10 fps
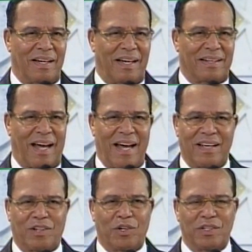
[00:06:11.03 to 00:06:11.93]
and I
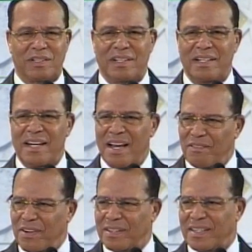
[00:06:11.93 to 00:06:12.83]
could
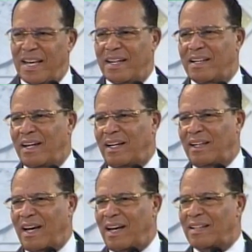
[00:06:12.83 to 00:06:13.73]
never thank
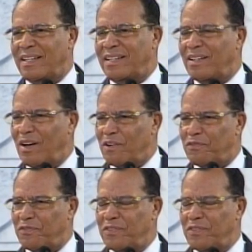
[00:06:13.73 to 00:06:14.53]
Allah enough